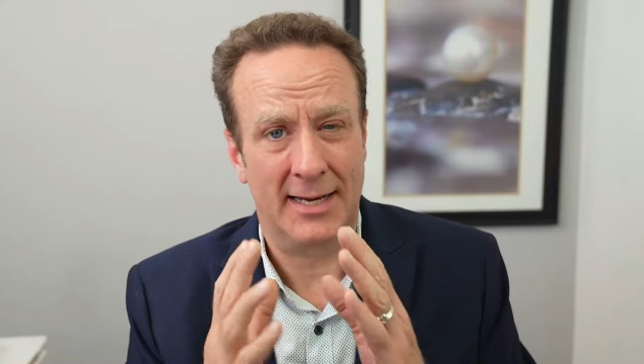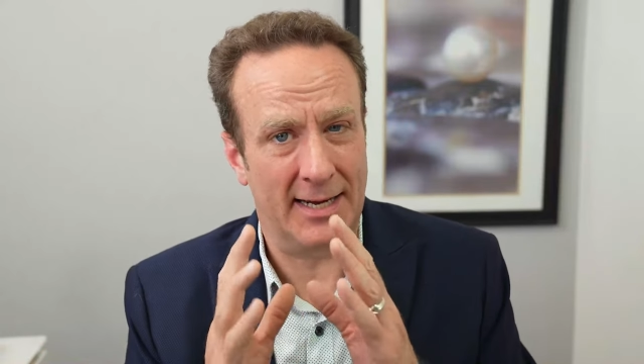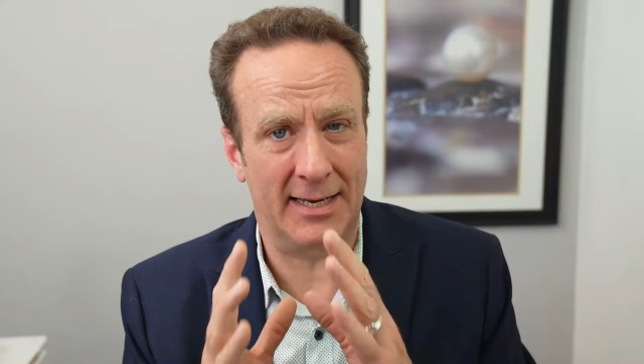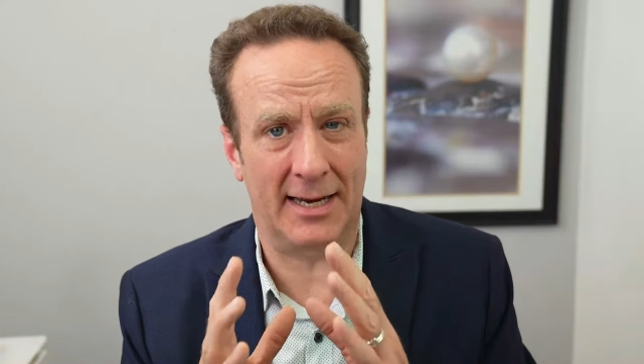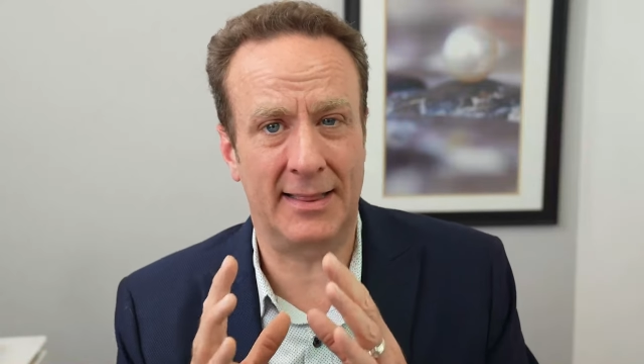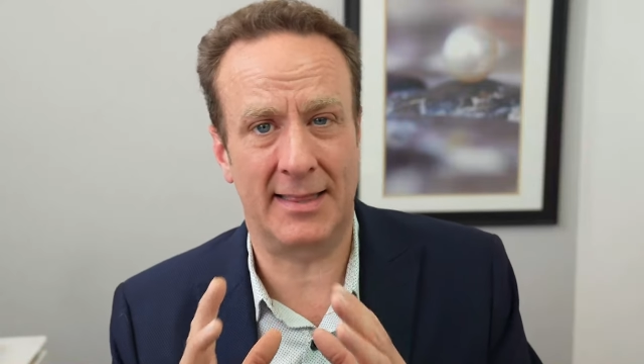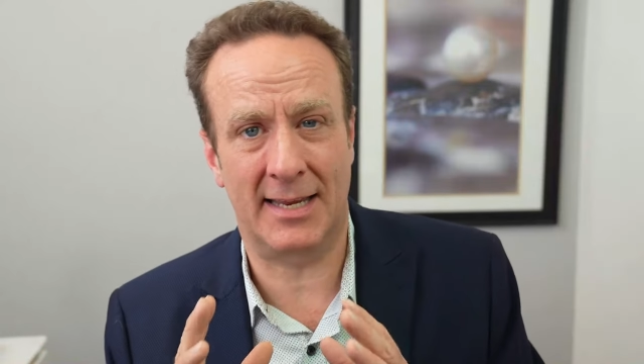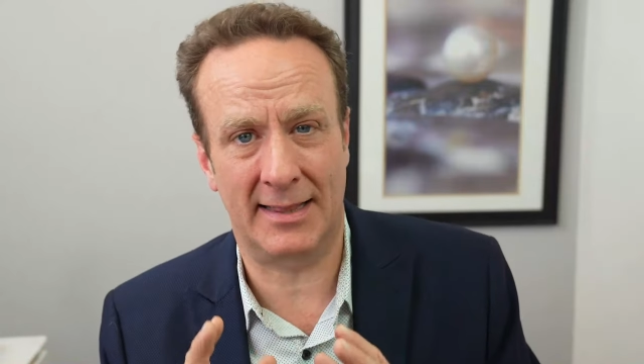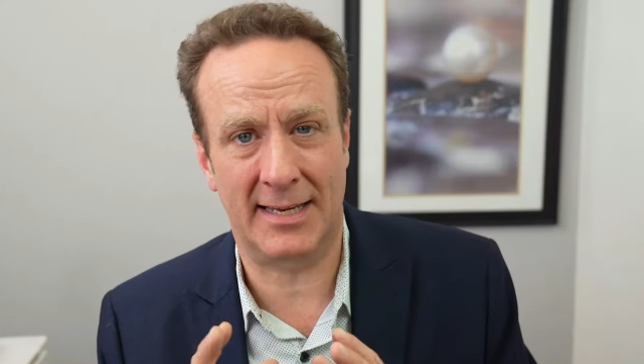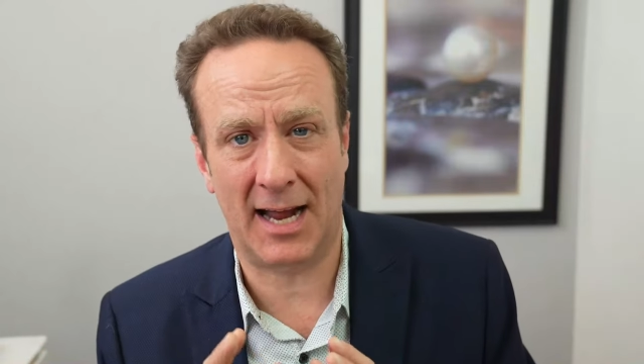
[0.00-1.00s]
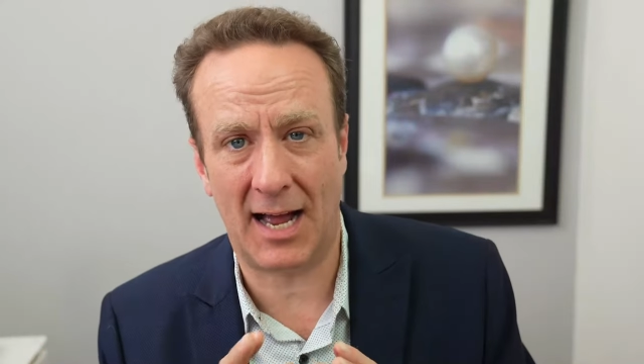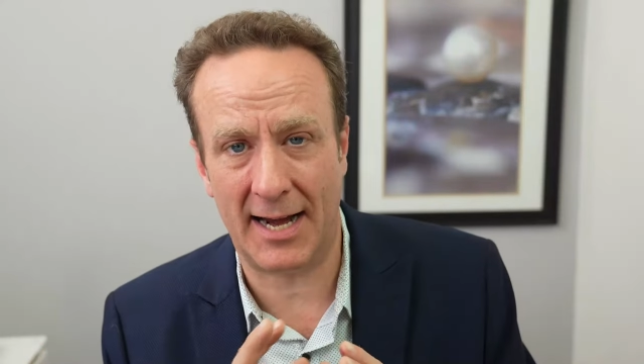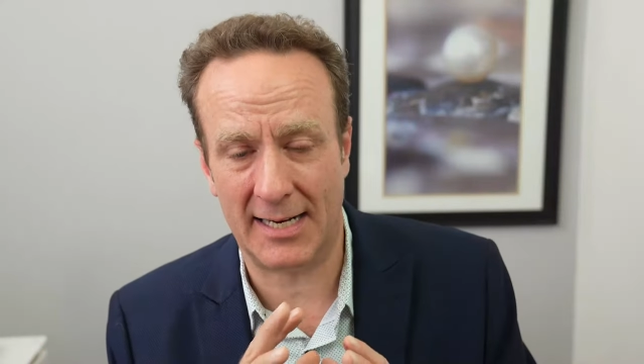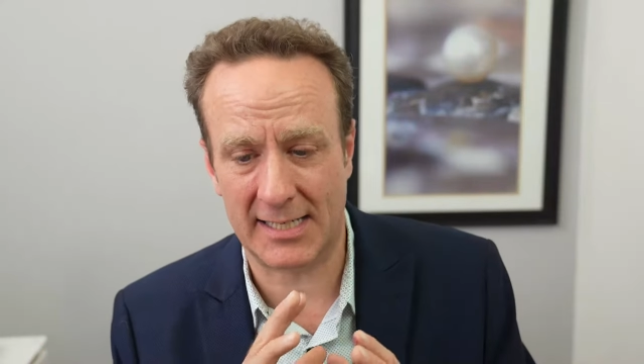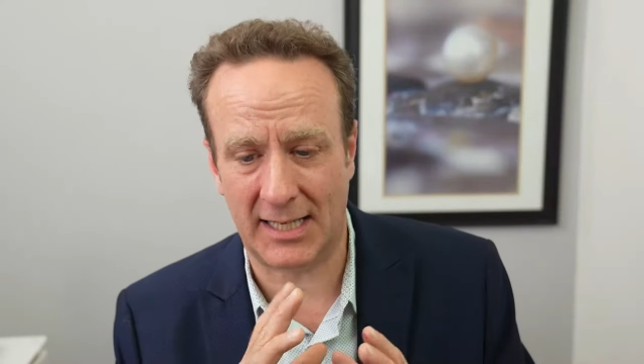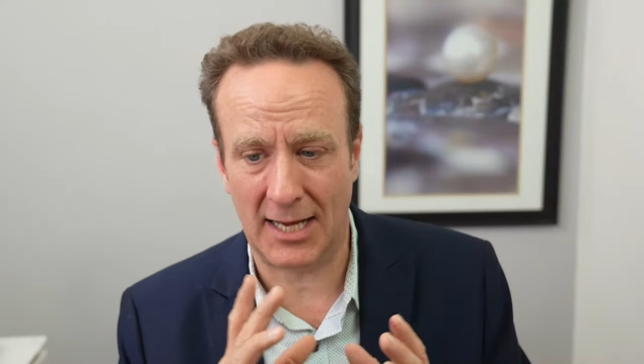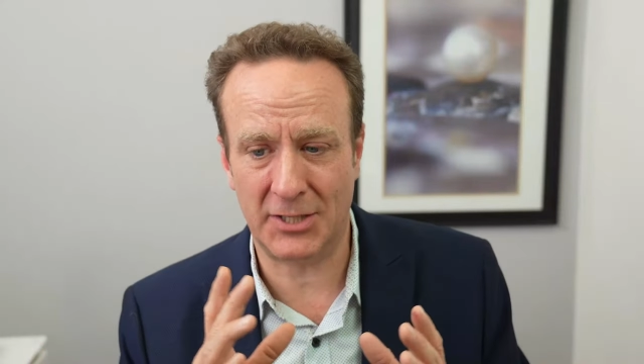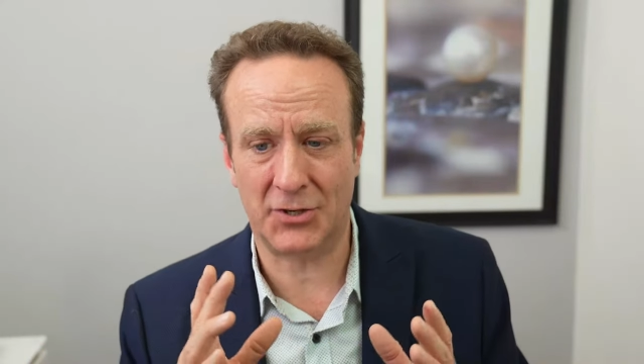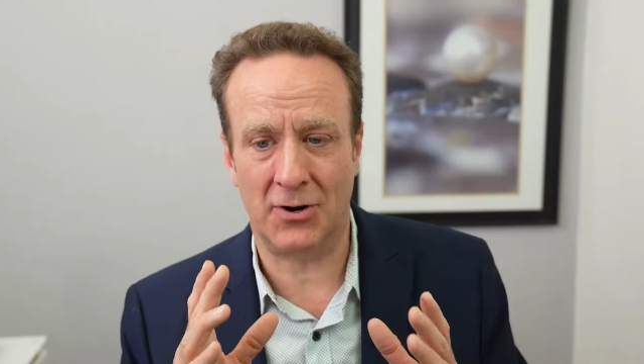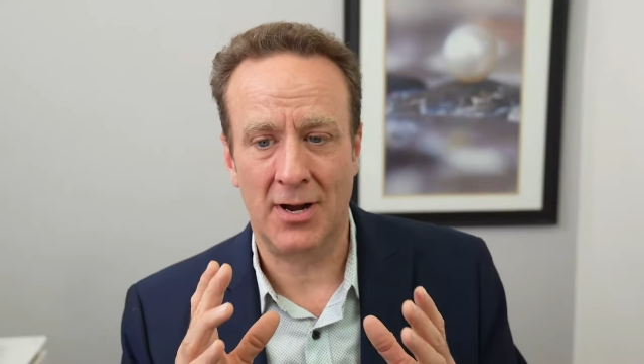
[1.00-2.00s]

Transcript: in, in, in the highest luster.